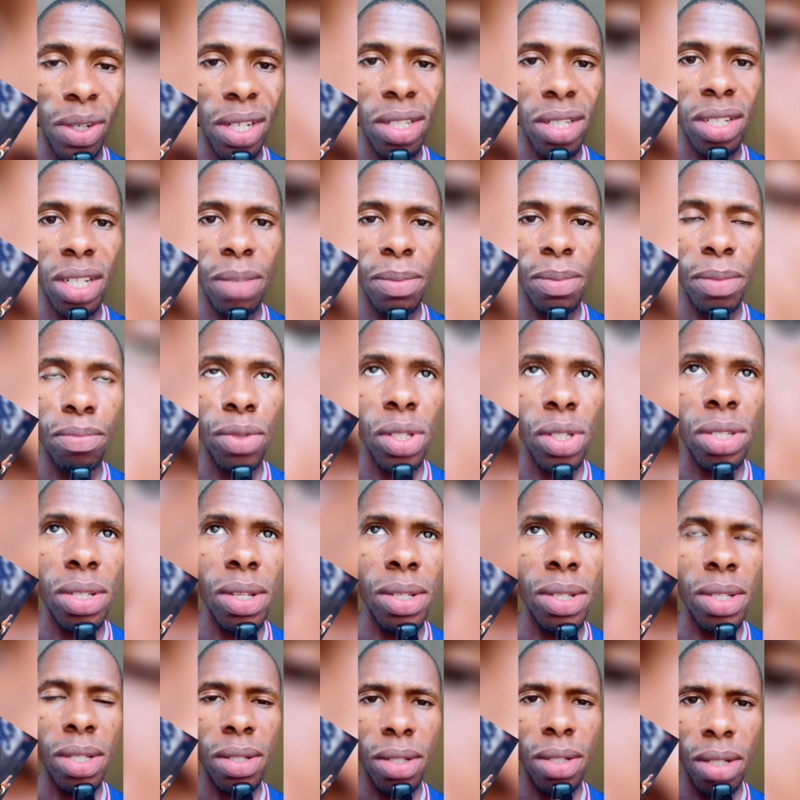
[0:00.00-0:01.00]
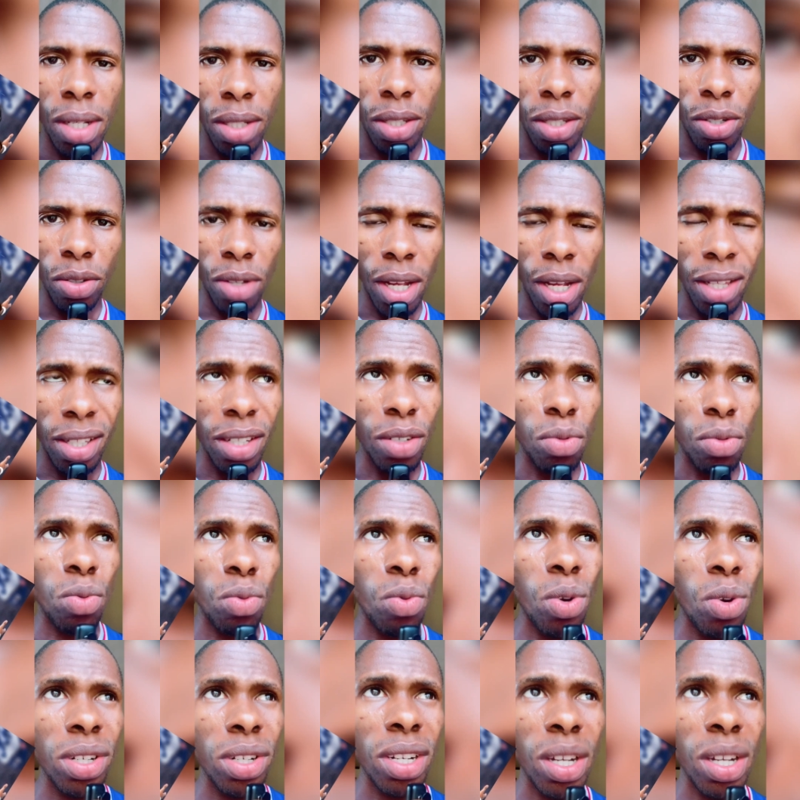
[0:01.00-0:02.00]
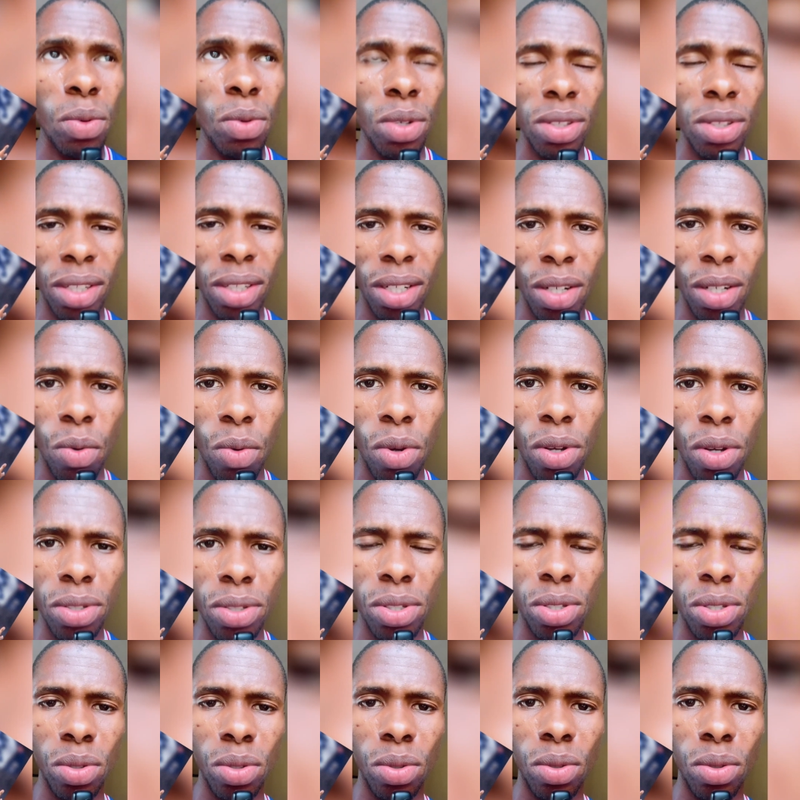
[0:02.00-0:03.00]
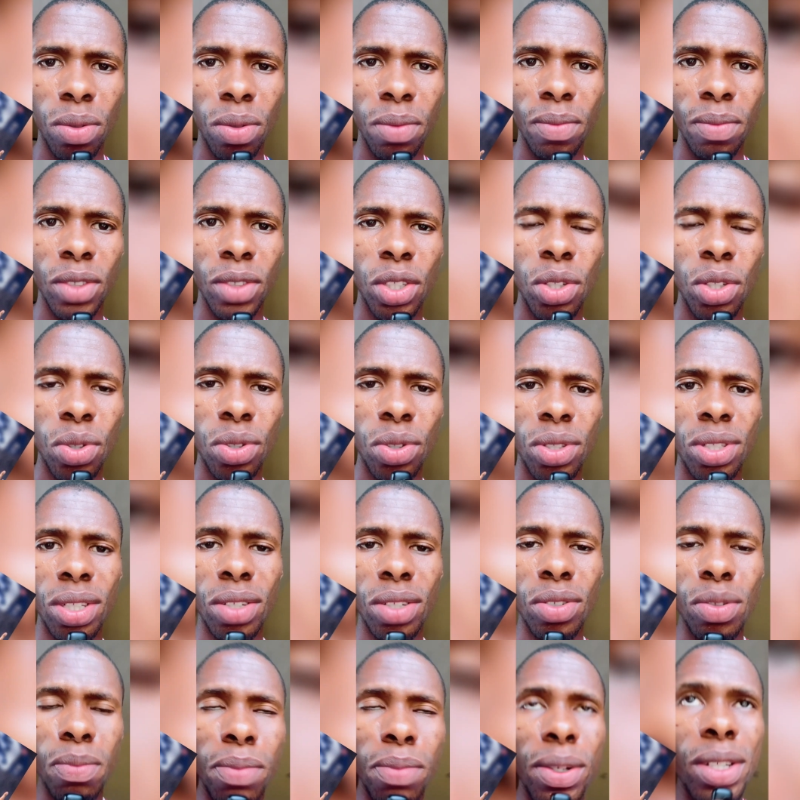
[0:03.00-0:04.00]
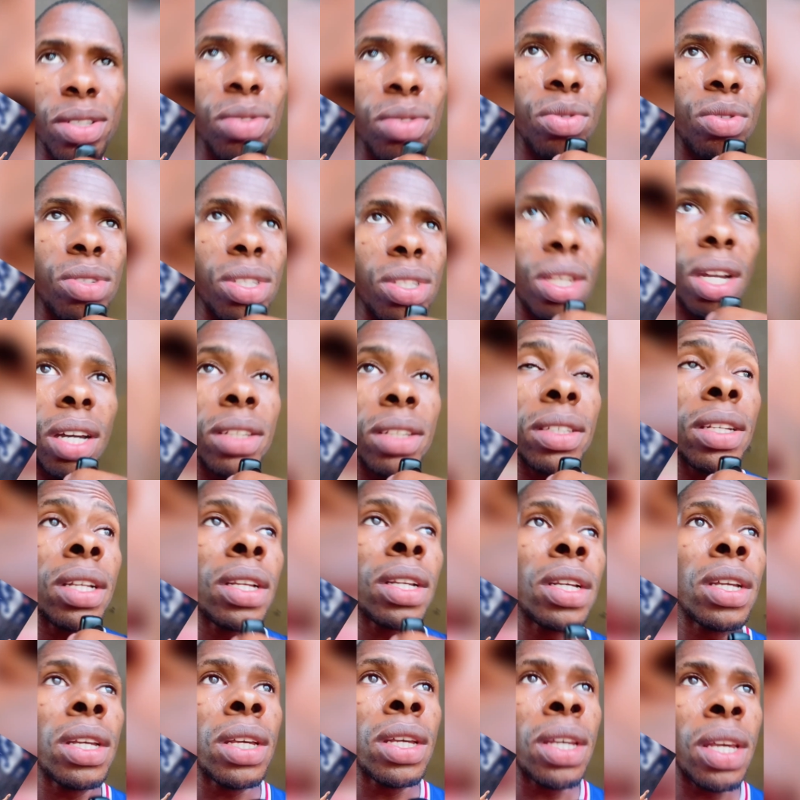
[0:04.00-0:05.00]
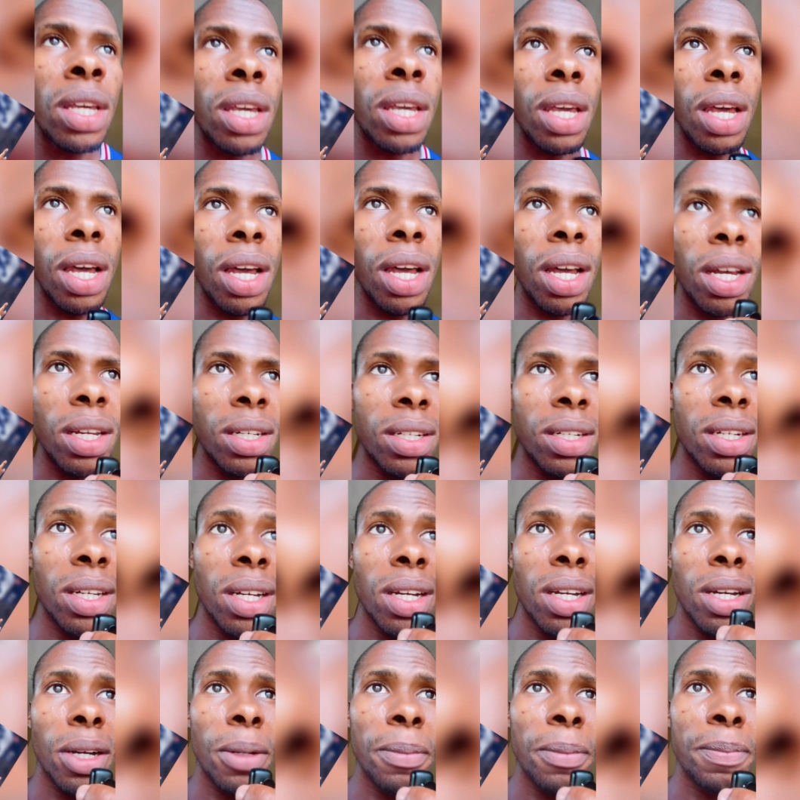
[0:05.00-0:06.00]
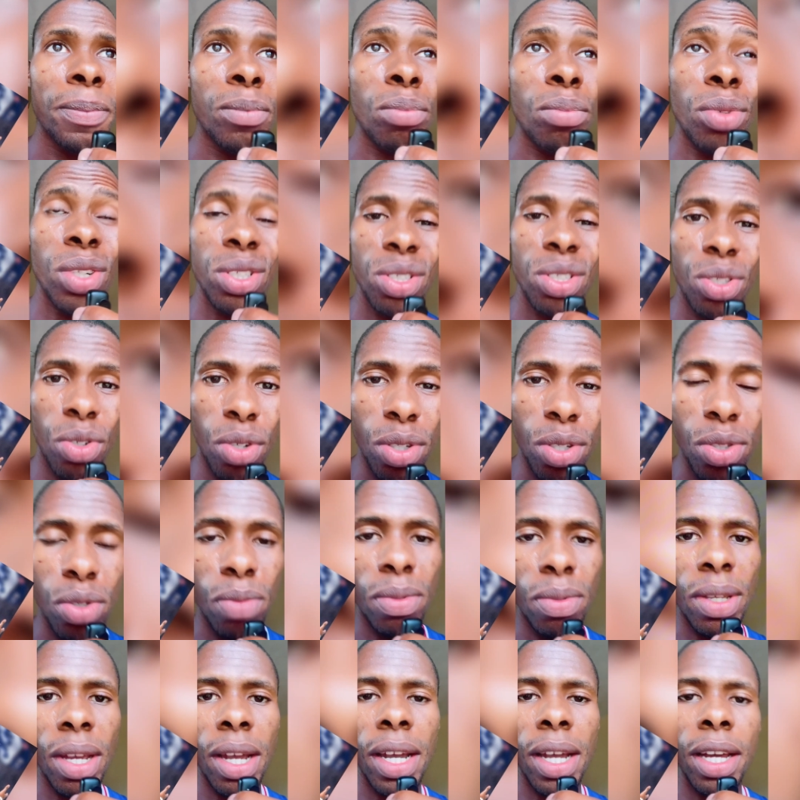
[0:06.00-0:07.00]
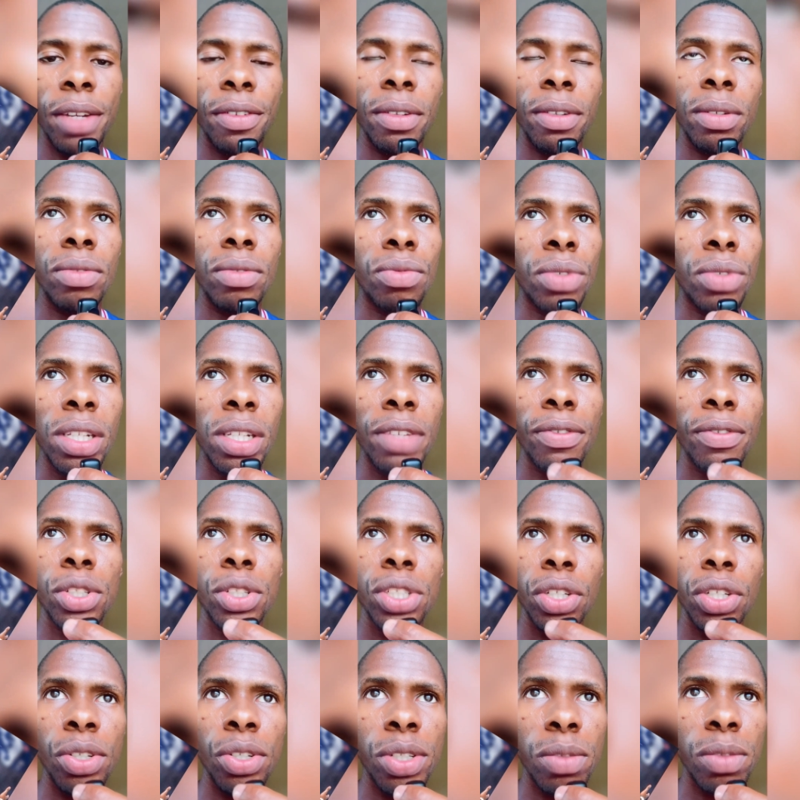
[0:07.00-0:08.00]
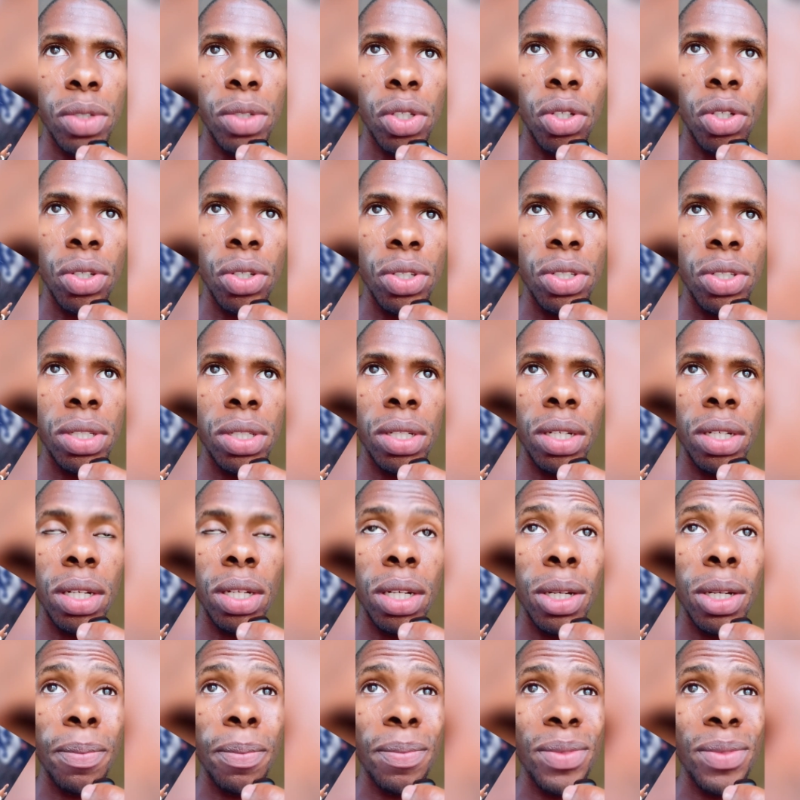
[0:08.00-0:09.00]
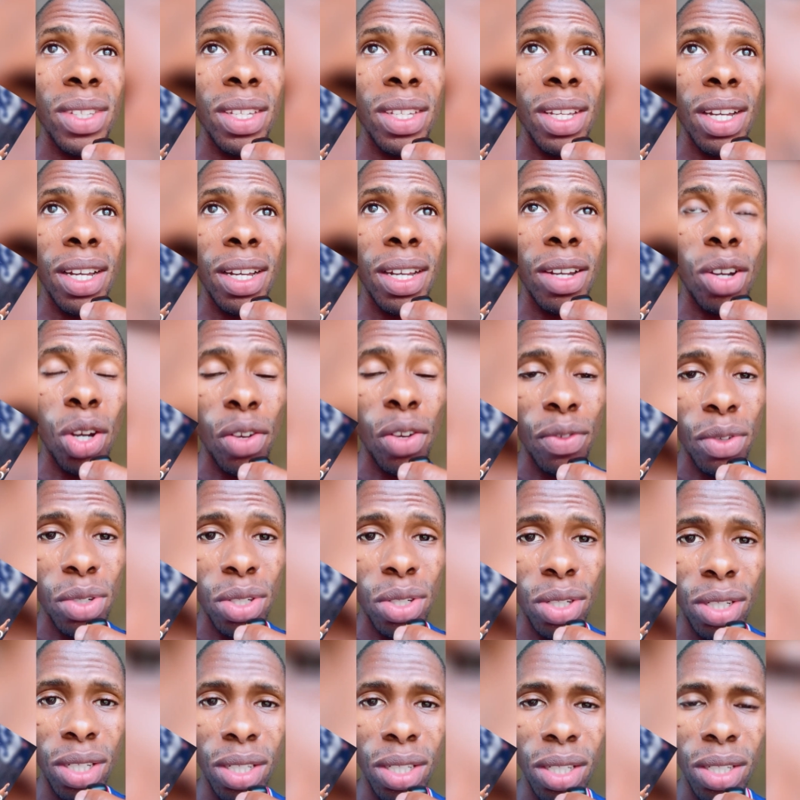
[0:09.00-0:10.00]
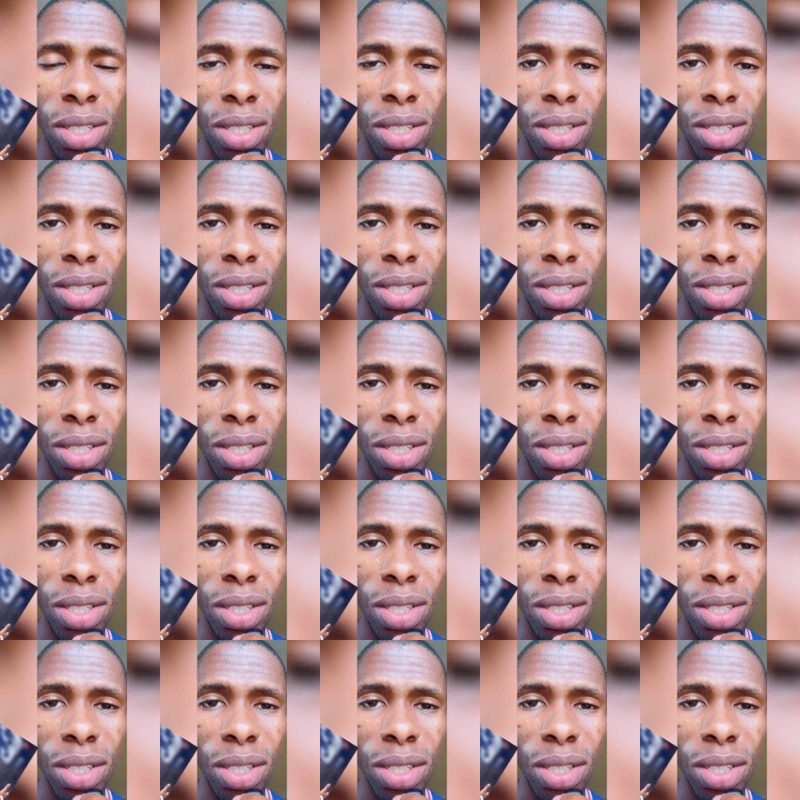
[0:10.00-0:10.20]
them in preseason. I think we won that 1-3-1. So, you know, it's a good place to start. And but it's going to be hard really for Chelsea because they are obviously